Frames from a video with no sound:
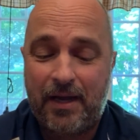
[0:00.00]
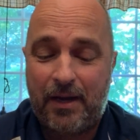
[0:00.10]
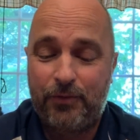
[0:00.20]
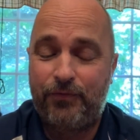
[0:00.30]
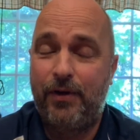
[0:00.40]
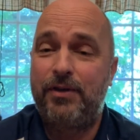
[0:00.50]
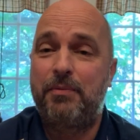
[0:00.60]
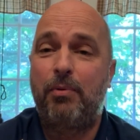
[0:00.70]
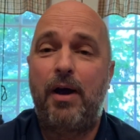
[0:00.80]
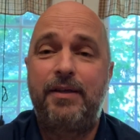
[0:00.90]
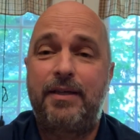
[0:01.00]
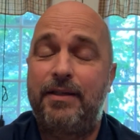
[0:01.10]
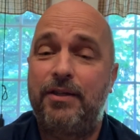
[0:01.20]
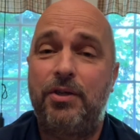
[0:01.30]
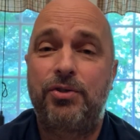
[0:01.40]
I was very surprised because
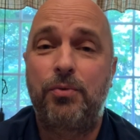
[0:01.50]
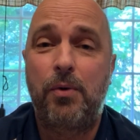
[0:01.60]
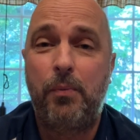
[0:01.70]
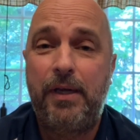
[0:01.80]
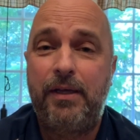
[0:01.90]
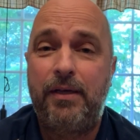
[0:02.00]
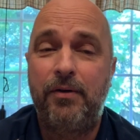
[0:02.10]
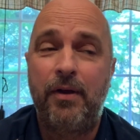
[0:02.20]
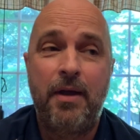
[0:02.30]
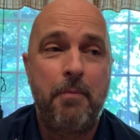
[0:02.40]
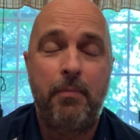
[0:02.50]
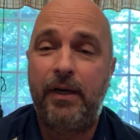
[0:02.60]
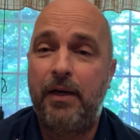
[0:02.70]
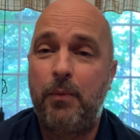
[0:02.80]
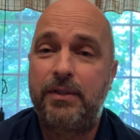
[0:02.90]
it's a short week here.
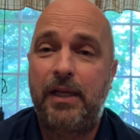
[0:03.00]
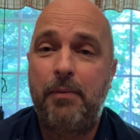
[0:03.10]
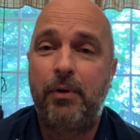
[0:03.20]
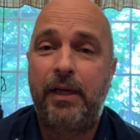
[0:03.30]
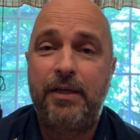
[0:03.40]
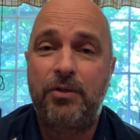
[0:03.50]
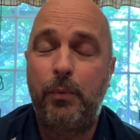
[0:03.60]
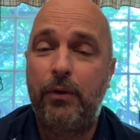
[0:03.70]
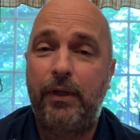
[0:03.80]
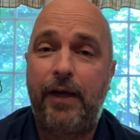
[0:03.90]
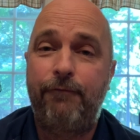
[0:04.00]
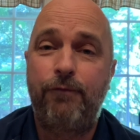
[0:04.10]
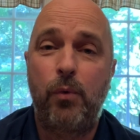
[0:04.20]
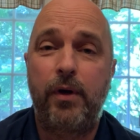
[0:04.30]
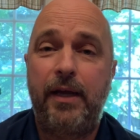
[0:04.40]
Monday was Labor Day, so we only had
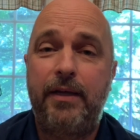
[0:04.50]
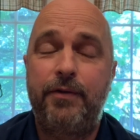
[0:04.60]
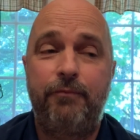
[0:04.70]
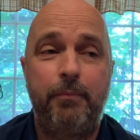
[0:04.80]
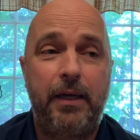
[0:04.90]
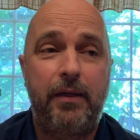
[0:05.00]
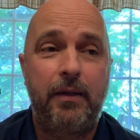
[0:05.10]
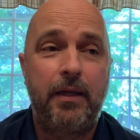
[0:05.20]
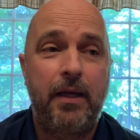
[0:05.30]
four days of mail.